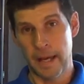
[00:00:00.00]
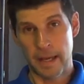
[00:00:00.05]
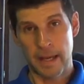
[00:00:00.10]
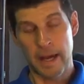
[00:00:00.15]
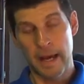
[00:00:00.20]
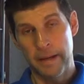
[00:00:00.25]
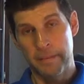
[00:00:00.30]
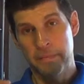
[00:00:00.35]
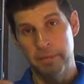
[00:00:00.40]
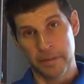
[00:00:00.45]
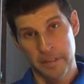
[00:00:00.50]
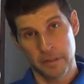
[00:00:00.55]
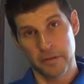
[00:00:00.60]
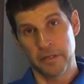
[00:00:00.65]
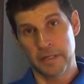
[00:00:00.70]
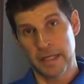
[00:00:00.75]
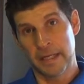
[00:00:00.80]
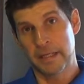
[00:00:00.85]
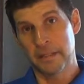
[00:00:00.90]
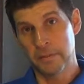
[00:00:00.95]

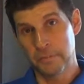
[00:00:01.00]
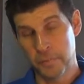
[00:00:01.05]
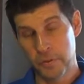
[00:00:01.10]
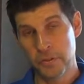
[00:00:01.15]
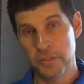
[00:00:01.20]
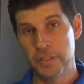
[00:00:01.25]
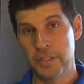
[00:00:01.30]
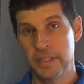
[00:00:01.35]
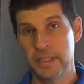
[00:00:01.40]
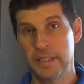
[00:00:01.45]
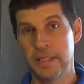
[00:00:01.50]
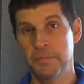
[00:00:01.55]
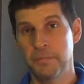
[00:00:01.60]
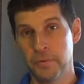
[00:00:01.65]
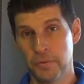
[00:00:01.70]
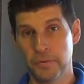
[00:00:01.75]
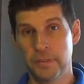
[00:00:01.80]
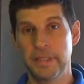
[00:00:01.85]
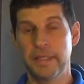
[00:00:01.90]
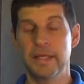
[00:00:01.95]
the pushing and
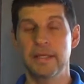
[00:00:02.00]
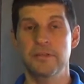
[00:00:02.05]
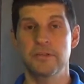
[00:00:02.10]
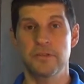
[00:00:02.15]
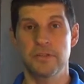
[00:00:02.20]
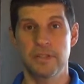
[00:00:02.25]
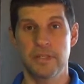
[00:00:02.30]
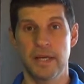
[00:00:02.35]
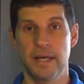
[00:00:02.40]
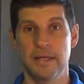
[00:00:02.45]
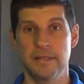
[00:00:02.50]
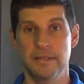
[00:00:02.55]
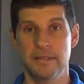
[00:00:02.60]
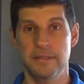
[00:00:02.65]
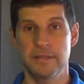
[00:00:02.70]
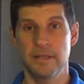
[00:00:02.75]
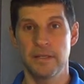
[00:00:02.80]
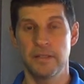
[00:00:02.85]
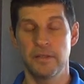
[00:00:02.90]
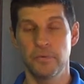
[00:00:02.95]
pulling
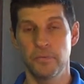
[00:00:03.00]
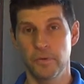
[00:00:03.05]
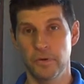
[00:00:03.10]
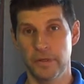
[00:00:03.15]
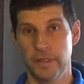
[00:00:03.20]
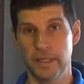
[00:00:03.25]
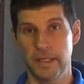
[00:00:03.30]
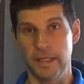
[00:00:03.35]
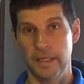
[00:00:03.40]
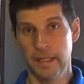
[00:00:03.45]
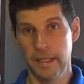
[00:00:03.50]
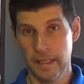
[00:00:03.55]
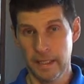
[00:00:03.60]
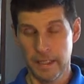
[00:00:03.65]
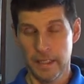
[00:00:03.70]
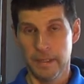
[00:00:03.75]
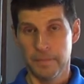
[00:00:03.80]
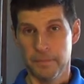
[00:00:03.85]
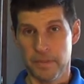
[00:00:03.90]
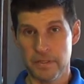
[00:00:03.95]
exercises, and you're working
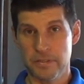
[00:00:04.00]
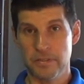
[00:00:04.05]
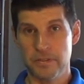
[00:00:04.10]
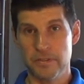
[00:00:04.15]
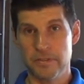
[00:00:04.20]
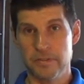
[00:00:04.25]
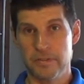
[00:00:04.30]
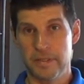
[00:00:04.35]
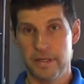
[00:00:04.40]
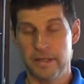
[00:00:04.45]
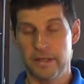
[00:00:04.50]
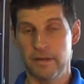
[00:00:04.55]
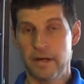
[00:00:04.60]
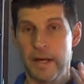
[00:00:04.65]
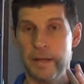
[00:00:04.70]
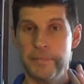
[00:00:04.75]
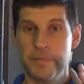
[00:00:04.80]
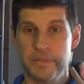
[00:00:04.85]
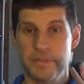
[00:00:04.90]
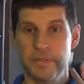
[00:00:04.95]
muscles that are
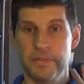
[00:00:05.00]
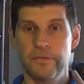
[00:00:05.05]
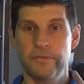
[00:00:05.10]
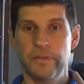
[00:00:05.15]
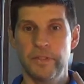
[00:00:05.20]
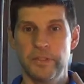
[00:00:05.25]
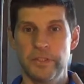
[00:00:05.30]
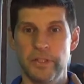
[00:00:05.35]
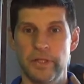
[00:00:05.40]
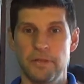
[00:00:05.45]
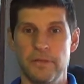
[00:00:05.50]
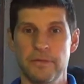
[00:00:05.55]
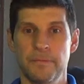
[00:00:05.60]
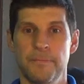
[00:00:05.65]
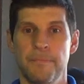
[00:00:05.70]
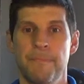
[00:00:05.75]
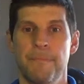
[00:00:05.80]
opposite of each other.